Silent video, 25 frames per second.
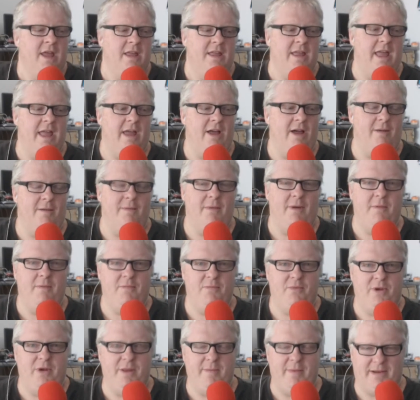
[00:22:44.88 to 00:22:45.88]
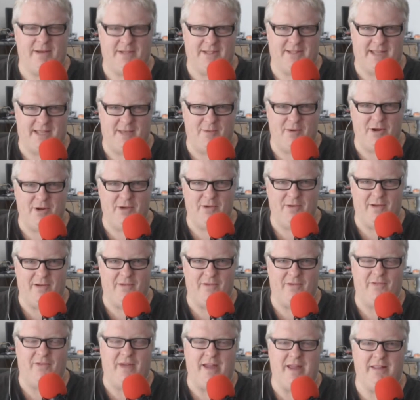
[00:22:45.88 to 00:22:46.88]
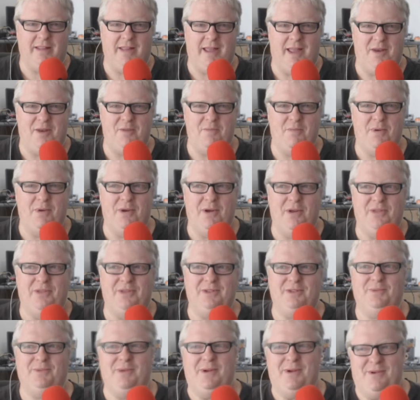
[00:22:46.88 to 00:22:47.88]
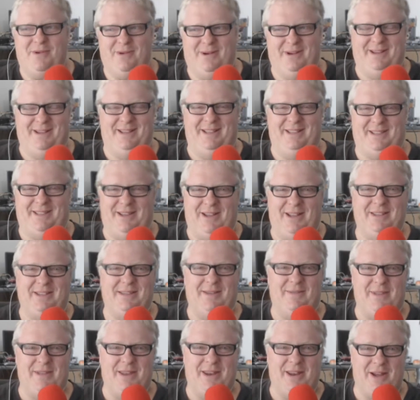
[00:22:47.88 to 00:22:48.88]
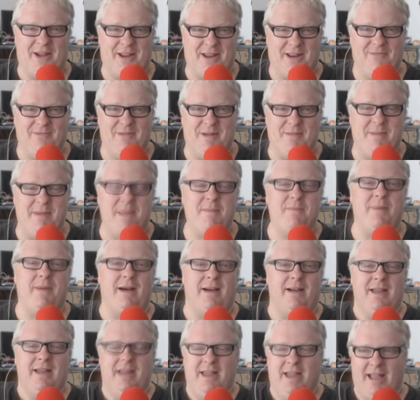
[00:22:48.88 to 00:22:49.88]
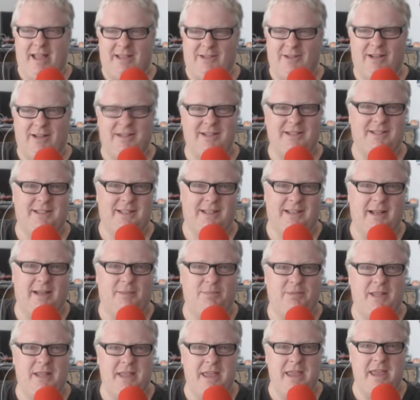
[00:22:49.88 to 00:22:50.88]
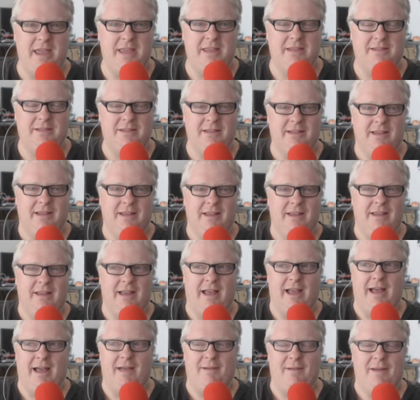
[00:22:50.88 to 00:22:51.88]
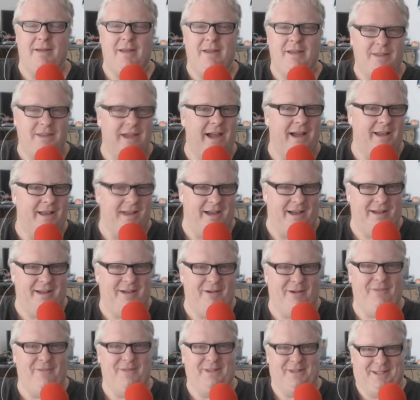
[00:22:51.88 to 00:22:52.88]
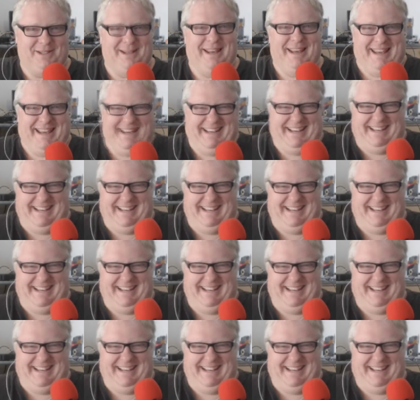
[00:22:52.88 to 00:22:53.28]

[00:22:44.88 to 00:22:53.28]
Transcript: I'm pretty much the same. I do have a fake date of birth as well, so it's something that I can remember. It's like just a couple of years younger, obviously.